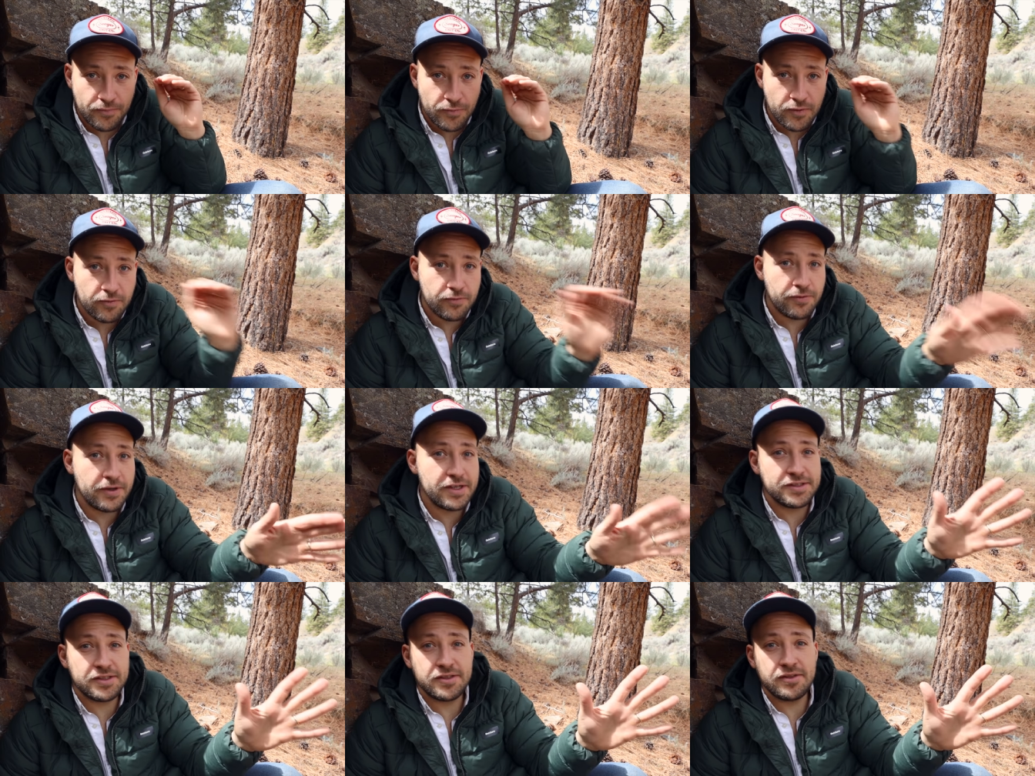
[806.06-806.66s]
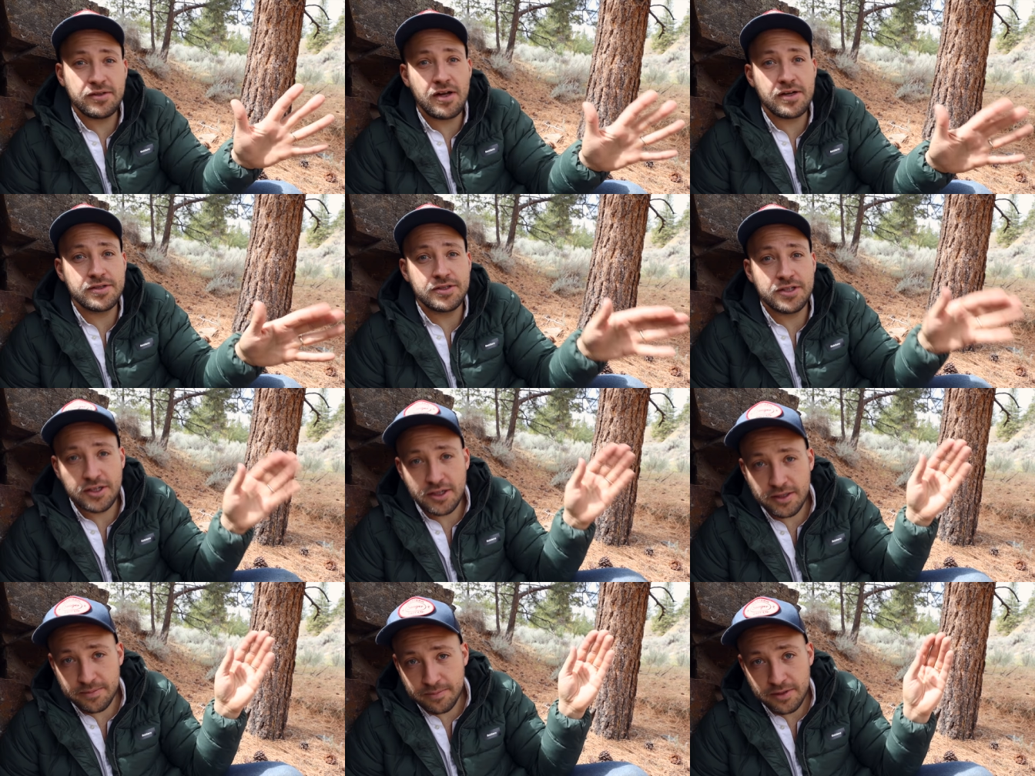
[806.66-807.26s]
freezer long
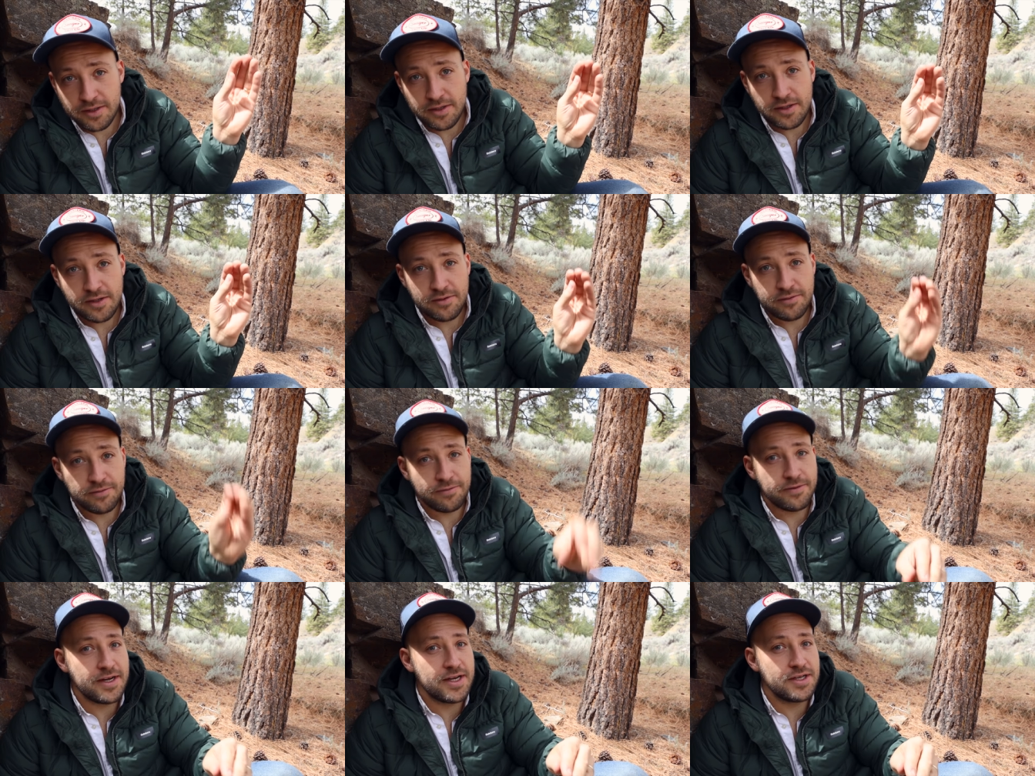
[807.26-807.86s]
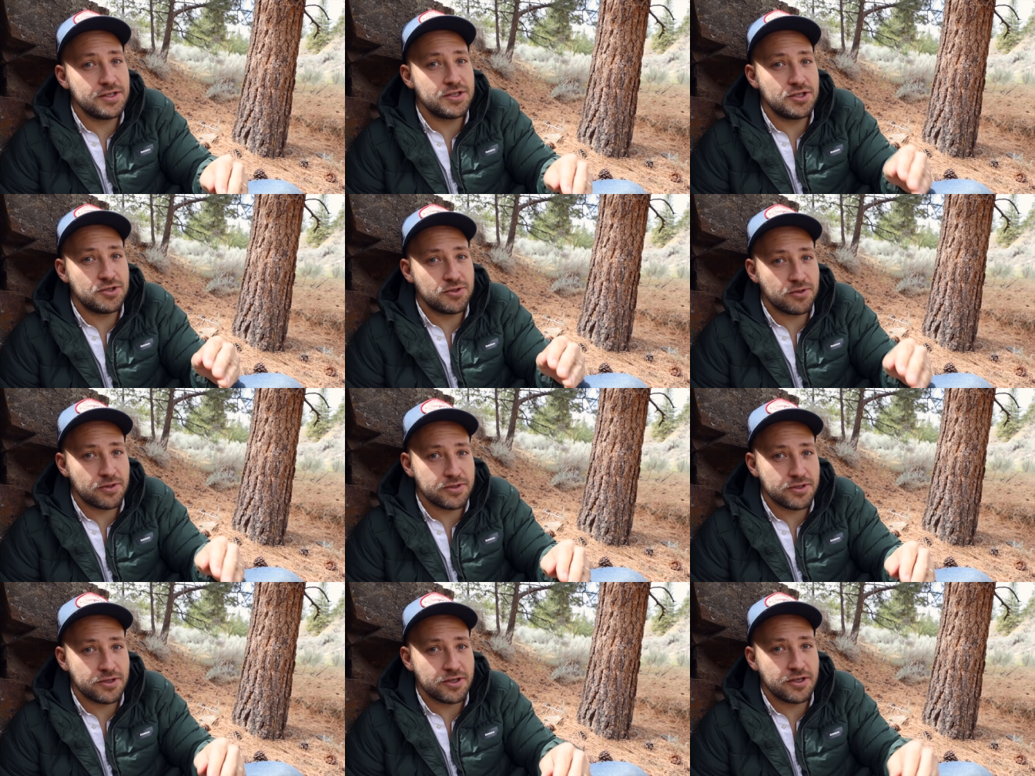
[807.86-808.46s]
term, fridge
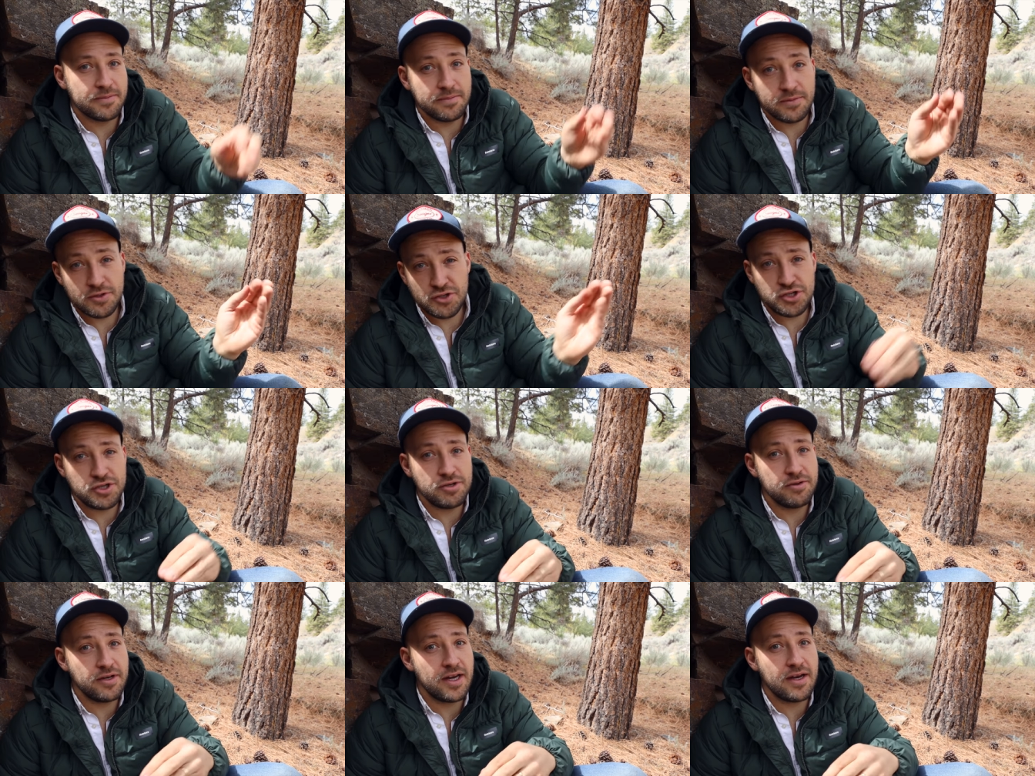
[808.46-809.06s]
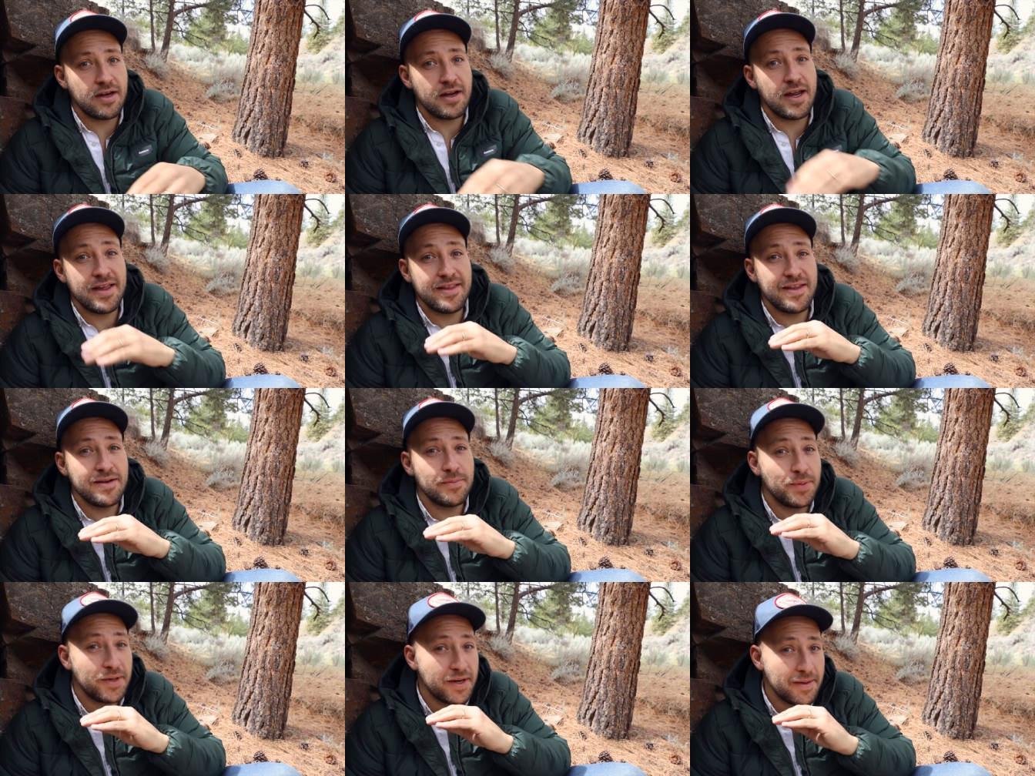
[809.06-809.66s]
short term, shoot it and
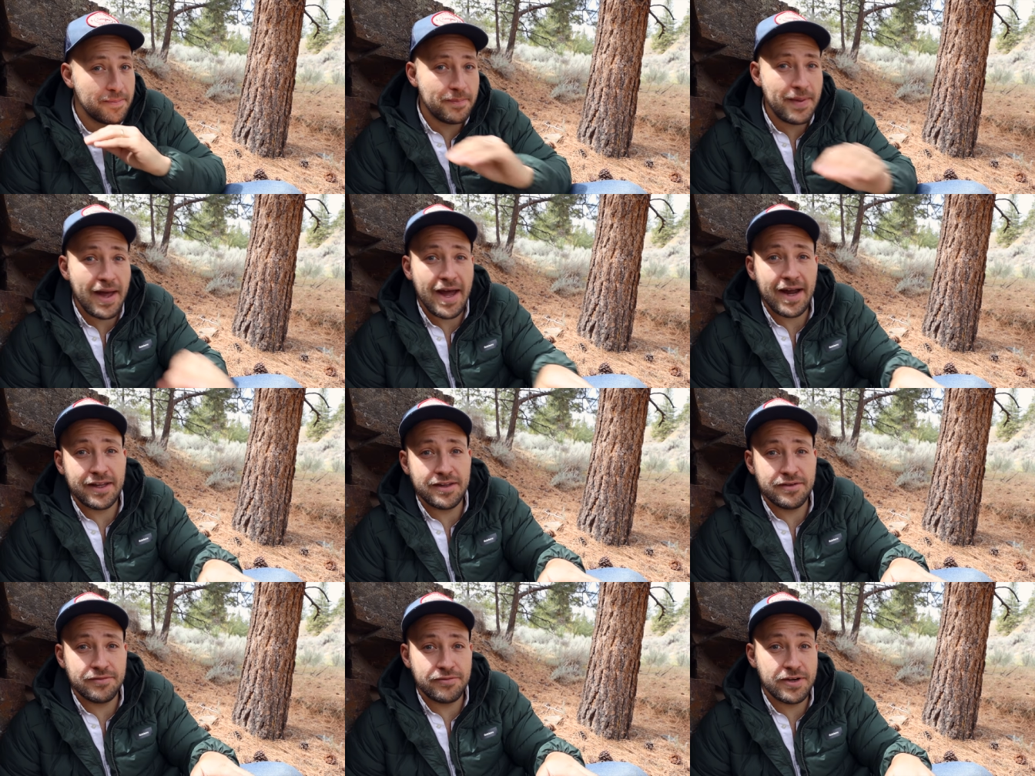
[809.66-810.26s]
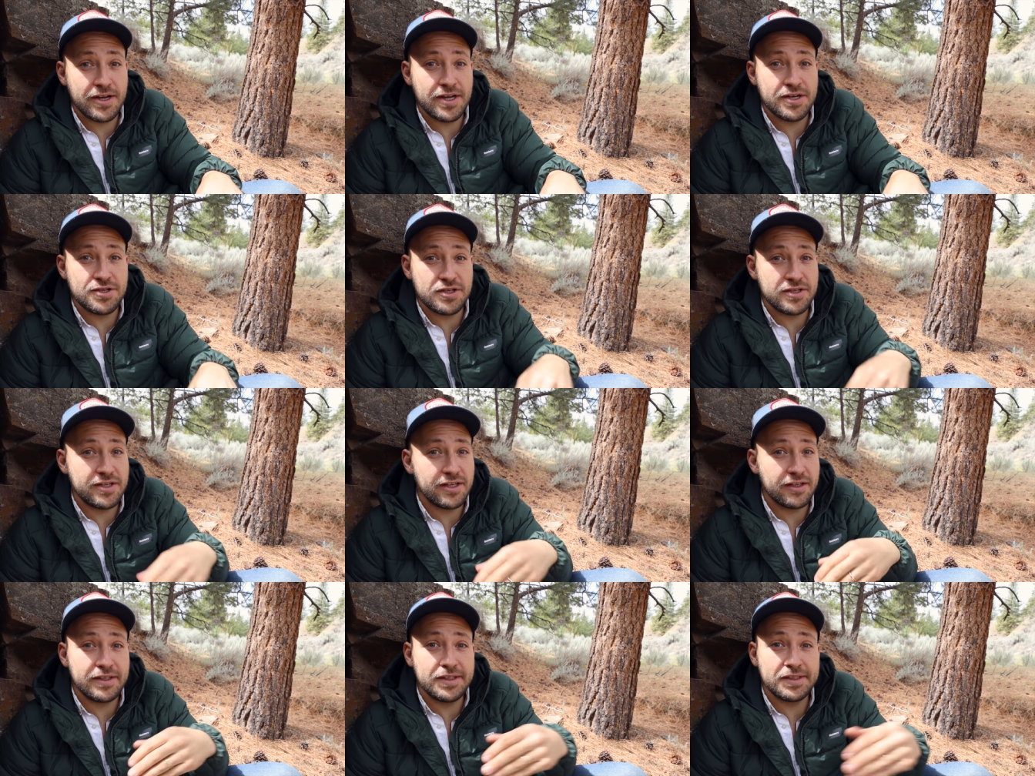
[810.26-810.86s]
then put it back in the fridge
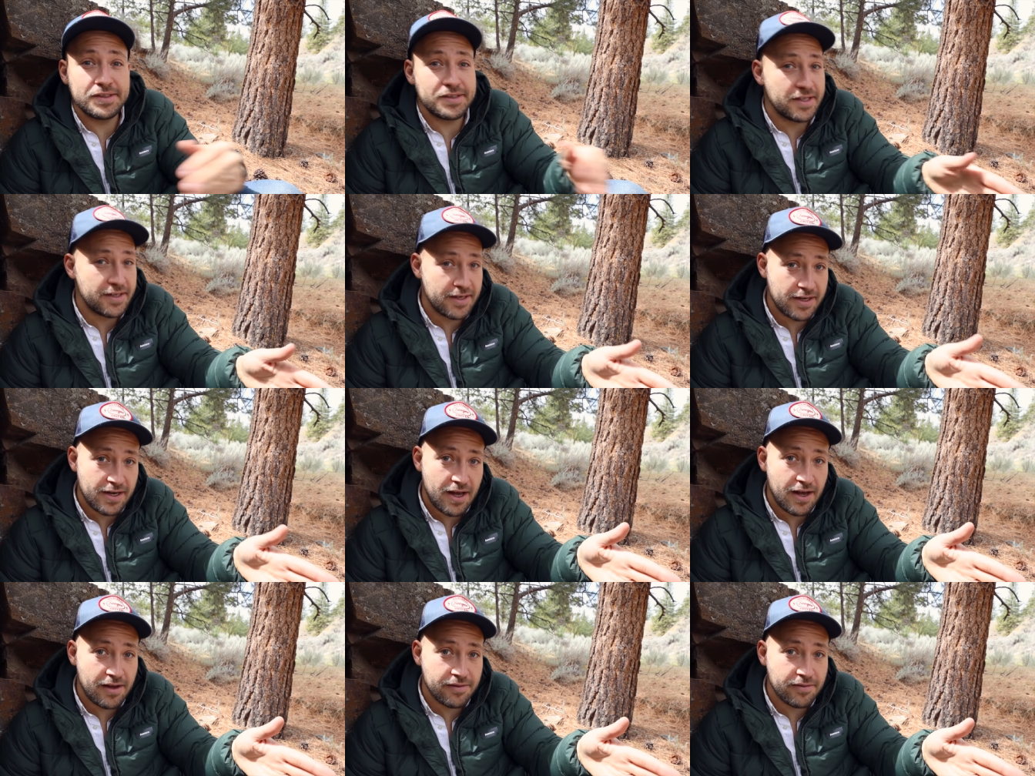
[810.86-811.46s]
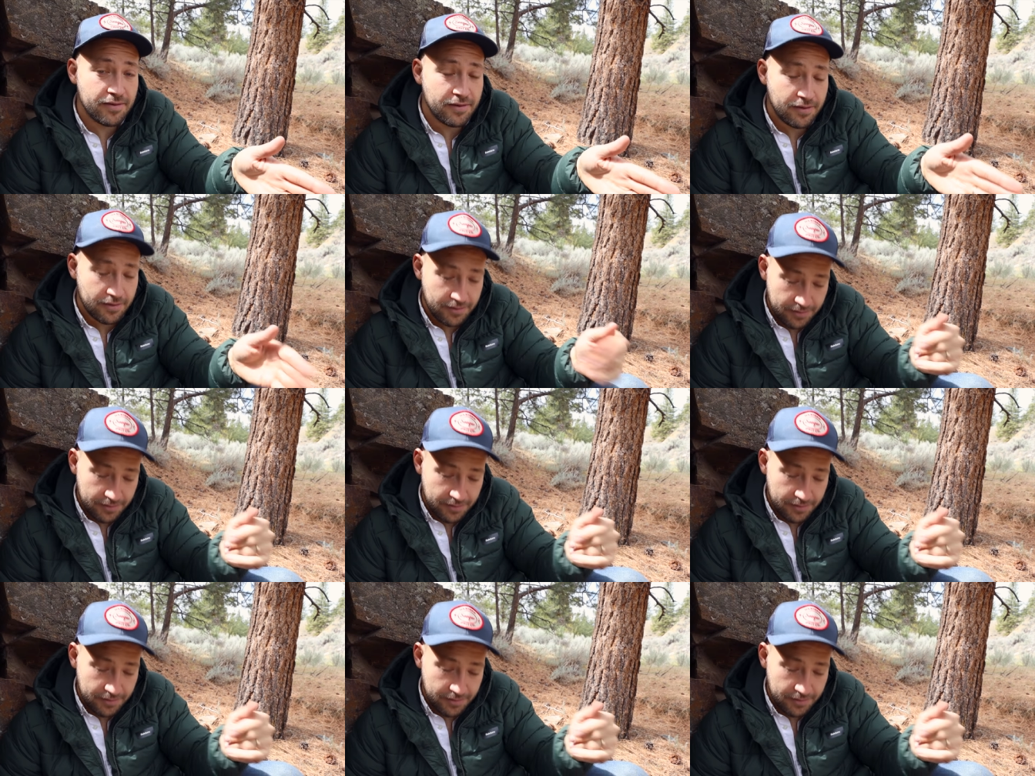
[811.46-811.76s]
until you send it off.